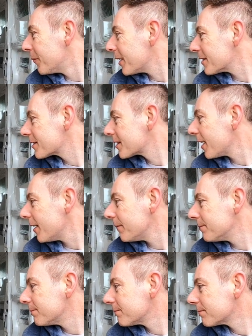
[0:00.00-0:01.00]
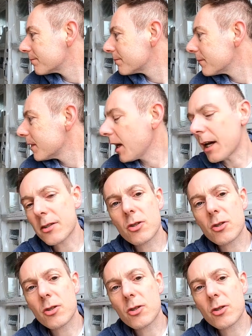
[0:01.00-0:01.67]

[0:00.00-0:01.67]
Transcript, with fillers: but um, yeah,